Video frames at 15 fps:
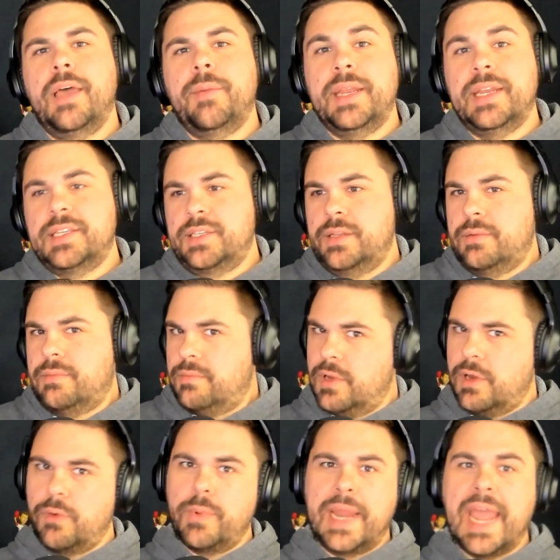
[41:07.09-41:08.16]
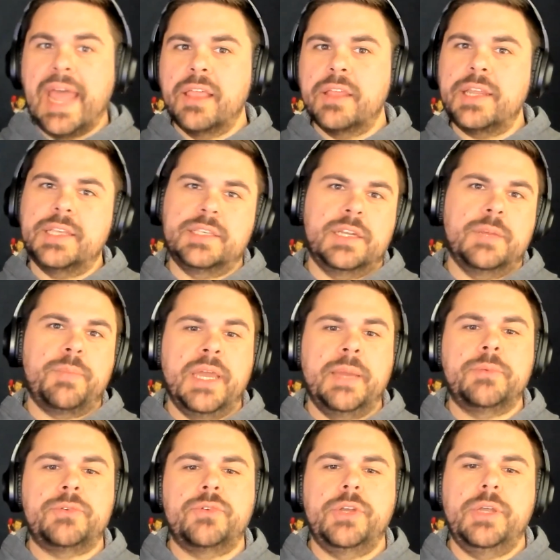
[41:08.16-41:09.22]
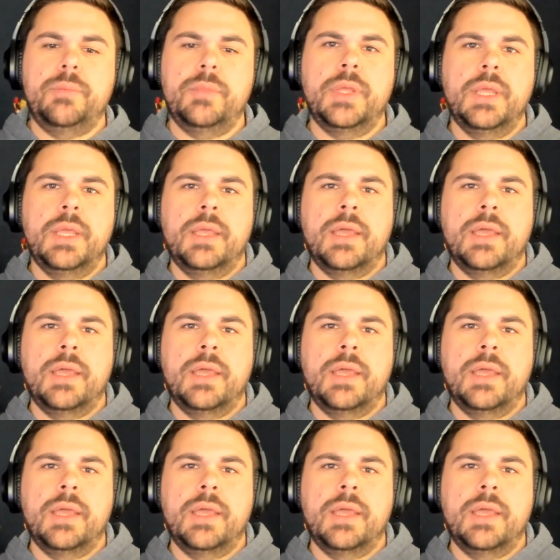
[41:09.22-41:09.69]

I mean, is it a reality? Is it a pipe dream?